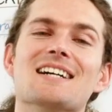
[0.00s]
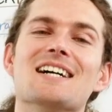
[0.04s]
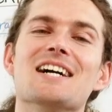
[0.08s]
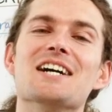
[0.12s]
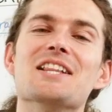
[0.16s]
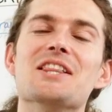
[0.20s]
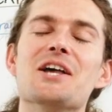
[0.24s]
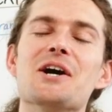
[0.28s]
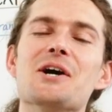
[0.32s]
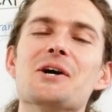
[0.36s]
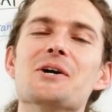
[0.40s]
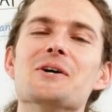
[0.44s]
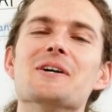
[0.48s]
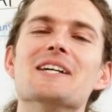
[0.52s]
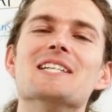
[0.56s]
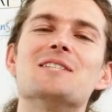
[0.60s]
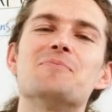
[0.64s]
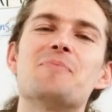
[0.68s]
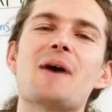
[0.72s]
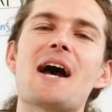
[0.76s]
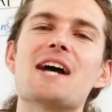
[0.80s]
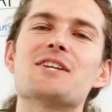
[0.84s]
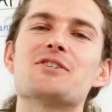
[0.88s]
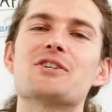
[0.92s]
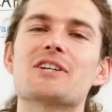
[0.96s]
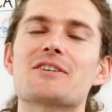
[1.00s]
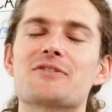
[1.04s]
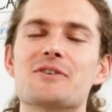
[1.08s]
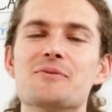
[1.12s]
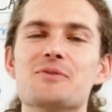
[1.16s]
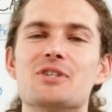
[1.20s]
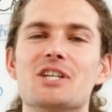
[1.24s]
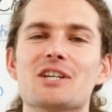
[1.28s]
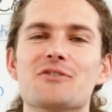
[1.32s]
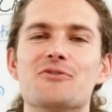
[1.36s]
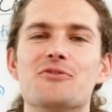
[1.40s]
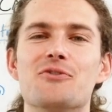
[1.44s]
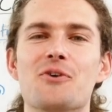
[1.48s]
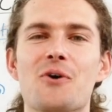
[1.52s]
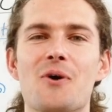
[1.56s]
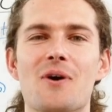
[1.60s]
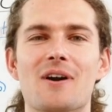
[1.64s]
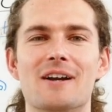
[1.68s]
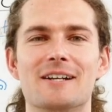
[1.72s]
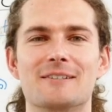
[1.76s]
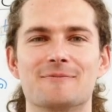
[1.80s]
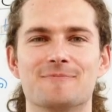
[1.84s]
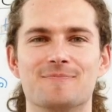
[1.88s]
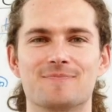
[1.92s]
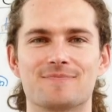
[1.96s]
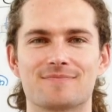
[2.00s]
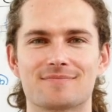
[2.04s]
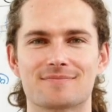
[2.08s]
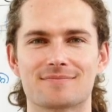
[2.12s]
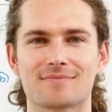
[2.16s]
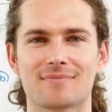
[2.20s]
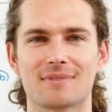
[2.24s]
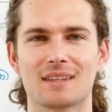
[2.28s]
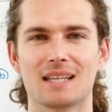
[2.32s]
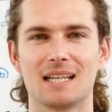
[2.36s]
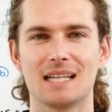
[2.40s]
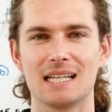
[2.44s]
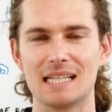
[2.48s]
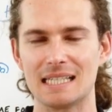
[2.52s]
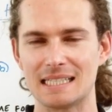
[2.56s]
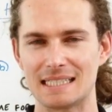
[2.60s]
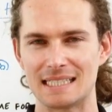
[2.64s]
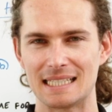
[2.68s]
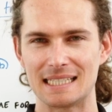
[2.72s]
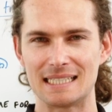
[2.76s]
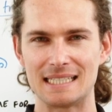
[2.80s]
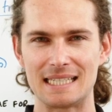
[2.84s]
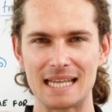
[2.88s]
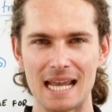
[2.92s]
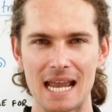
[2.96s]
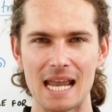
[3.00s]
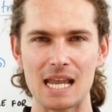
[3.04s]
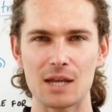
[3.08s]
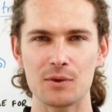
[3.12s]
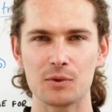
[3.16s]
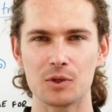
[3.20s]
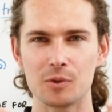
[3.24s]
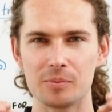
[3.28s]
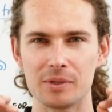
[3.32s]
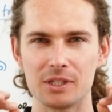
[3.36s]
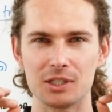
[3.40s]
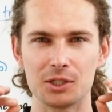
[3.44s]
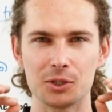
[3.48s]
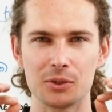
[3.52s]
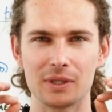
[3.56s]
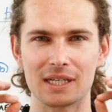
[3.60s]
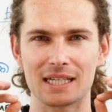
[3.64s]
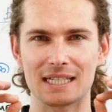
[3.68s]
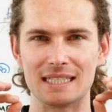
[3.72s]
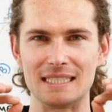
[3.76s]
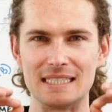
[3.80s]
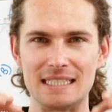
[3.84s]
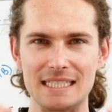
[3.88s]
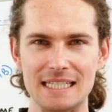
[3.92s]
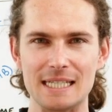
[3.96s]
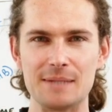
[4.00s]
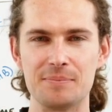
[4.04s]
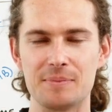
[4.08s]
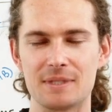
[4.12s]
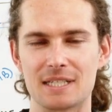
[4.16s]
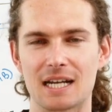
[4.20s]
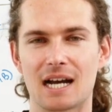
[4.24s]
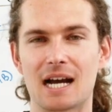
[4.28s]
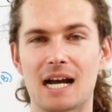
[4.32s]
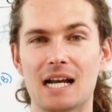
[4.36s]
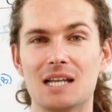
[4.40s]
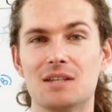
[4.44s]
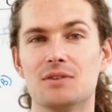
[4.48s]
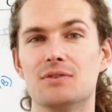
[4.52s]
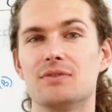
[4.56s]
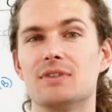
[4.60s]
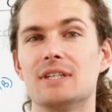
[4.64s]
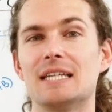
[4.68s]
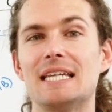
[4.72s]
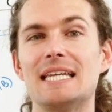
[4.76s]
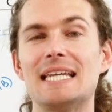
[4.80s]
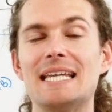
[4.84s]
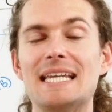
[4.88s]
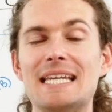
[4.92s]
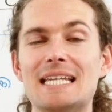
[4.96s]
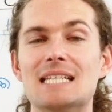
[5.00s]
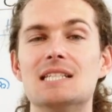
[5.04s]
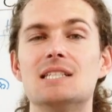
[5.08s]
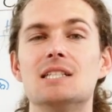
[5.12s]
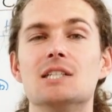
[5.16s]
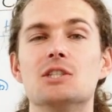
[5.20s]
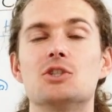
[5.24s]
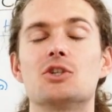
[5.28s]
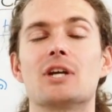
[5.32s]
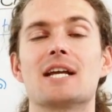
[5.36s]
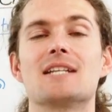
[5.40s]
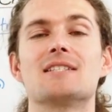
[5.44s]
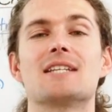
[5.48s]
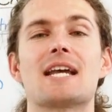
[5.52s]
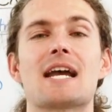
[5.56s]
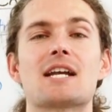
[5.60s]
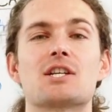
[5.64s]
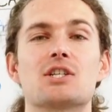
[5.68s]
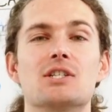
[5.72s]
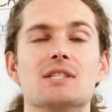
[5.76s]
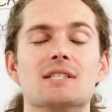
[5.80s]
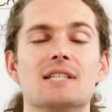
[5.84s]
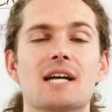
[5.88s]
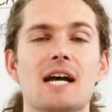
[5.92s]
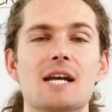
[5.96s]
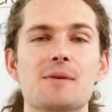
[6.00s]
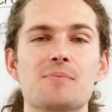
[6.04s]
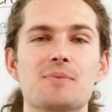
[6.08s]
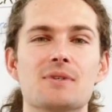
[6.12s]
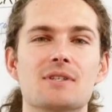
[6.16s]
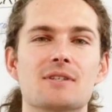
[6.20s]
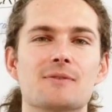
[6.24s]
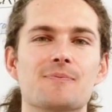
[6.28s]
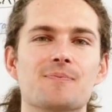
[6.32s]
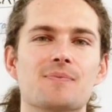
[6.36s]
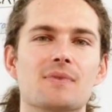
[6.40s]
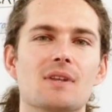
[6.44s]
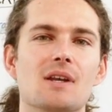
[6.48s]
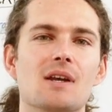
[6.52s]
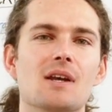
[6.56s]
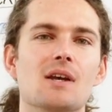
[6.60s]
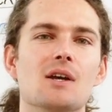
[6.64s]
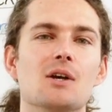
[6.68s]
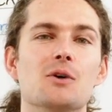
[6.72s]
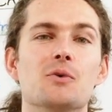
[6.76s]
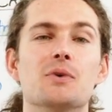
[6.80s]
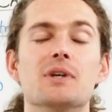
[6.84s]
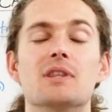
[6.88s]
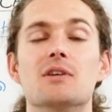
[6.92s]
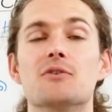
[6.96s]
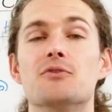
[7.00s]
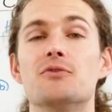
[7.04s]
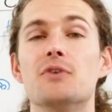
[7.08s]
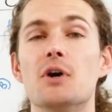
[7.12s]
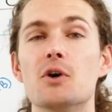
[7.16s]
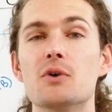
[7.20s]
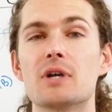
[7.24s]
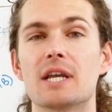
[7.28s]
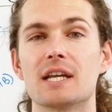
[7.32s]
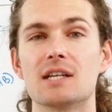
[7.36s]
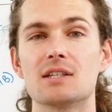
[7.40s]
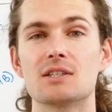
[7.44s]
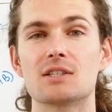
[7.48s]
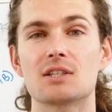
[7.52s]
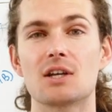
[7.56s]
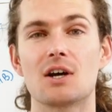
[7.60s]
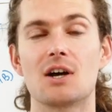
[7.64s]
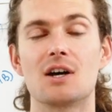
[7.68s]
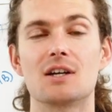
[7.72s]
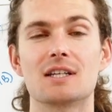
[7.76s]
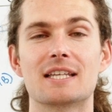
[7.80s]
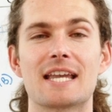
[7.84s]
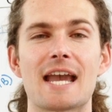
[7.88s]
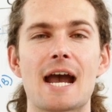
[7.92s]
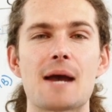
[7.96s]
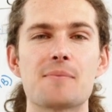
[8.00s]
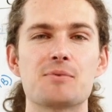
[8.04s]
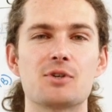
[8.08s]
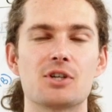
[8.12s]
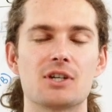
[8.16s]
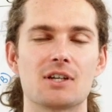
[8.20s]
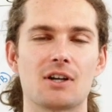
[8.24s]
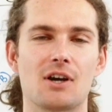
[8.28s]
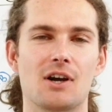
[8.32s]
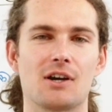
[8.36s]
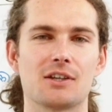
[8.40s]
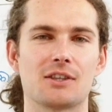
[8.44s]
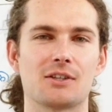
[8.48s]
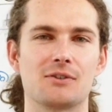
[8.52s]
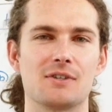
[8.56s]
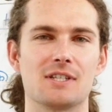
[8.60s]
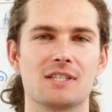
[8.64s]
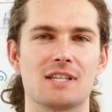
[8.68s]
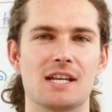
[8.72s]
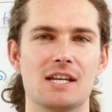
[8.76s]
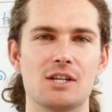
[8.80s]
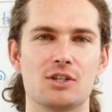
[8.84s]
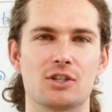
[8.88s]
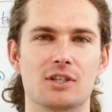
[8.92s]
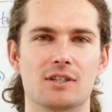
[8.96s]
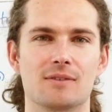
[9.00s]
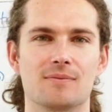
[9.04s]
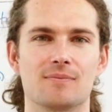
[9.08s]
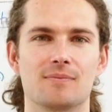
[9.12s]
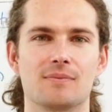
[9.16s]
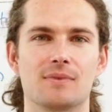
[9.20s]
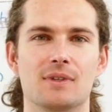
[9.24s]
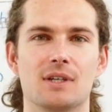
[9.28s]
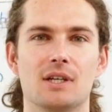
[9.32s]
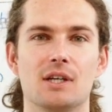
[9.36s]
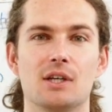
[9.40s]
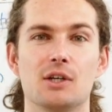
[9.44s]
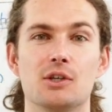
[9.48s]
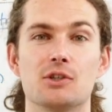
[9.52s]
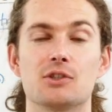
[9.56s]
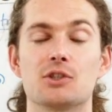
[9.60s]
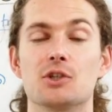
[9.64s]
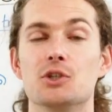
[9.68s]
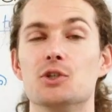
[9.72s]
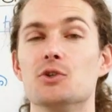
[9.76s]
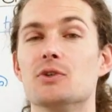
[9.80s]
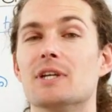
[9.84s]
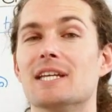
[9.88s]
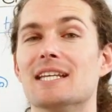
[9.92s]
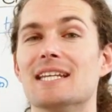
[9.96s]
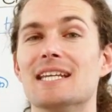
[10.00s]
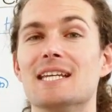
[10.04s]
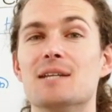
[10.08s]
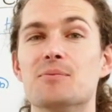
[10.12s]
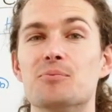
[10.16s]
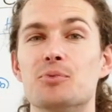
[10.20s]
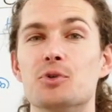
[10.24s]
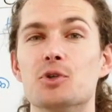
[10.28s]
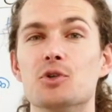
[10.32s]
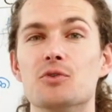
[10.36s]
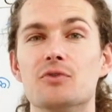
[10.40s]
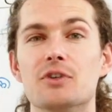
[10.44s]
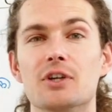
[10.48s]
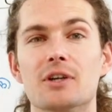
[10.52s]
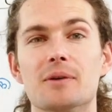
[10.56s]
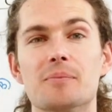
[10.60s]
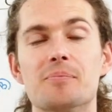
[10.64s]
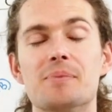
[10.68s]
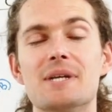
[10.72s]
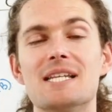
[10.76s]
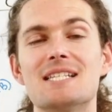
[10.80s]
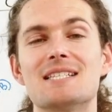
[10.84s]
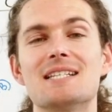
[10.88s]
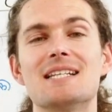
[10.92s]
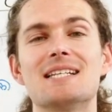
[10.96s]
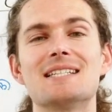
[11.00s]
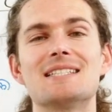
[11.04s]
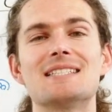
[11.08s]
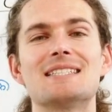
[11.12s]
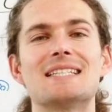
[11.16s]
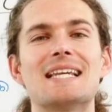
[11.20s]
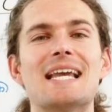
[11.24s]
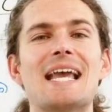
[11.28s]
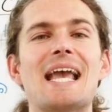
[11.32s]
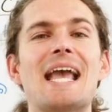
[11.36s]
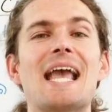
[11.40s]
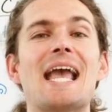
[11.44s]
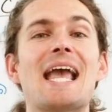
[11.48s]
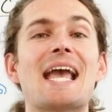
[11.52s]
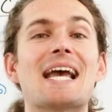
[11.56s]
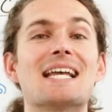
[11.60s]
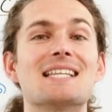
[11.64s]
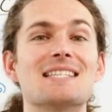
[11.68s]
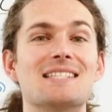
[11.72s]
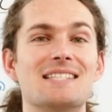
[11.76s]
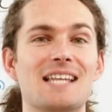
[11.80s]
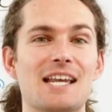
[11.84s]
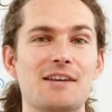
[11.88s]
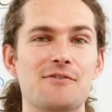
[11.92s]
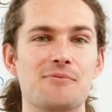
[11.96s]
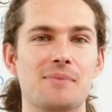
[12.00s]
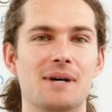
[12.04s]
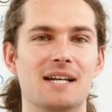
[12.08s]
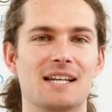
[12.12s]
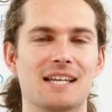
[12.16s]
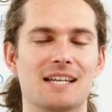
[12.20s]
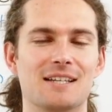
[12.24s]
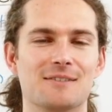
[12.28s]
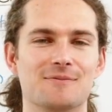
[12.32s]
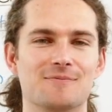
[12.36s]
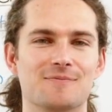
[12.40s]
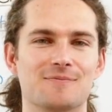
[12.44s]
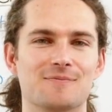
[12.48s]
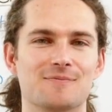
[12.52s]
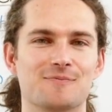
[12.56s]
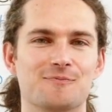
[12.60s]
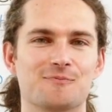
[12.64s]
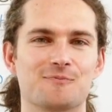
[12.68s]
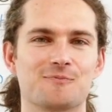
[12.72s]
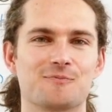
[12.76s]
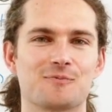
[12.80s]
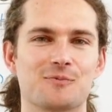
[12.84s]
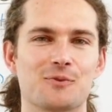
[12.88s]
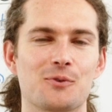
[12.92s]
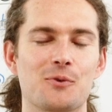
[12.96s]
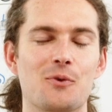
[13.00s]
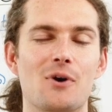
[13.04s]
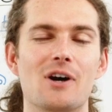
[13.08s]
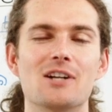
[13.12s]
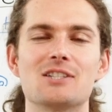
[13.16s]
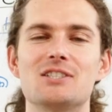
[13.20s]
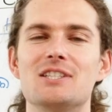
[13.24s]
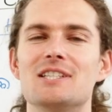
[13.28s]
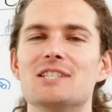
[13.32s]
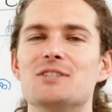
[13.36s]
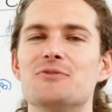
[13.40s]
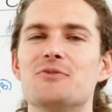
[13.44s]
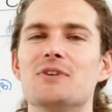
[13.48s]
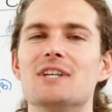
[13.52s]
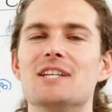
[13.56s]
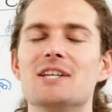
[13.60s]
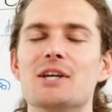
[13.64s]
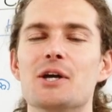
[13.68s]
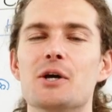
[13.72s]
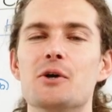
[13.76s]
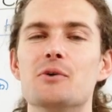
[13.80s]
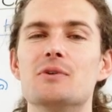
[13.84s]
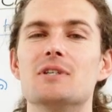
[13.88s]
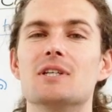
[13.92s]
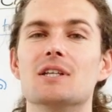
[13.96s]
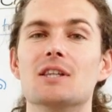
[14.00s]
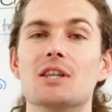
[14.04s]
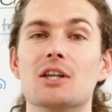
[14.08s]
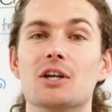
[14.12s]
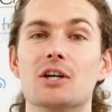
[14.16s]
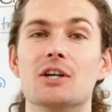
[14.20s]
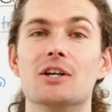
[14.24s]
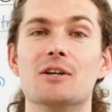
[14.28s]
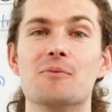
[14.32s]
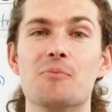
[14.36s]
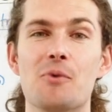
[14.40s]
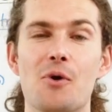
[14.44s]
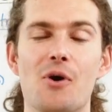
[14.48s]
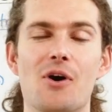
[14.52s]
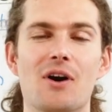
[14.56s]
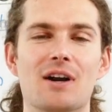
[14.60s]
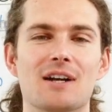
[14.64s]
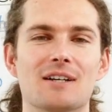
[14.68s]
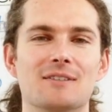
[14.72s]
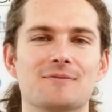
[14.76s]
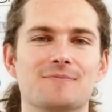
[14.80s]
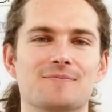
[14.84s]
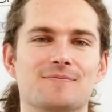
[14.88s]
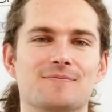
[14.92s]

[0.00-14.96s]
Hello, it's Patrick from Shift 4. Today we'll be doing a deep dive into transaction types with a focus on capture and authorization so you can improve your business and save money. Watch this video to learn more.